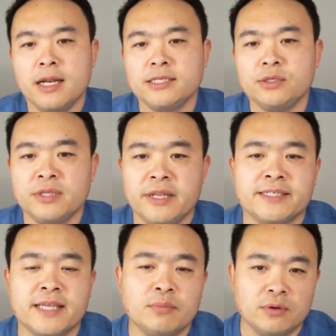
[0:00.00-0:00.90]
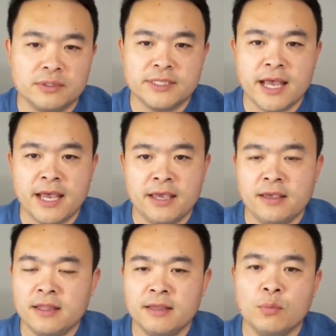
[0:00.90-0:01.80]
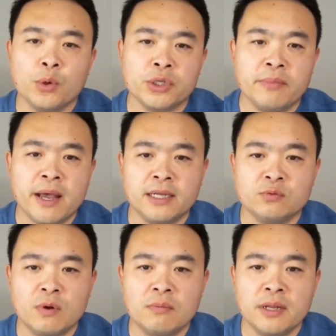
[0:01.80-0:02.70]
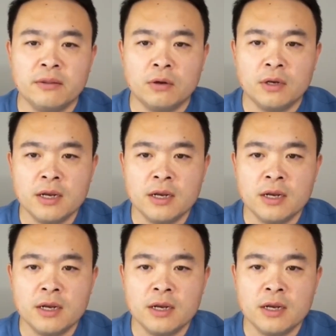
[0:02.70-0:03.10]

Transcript: Let's use an example. Say the mortgage amount is $1 million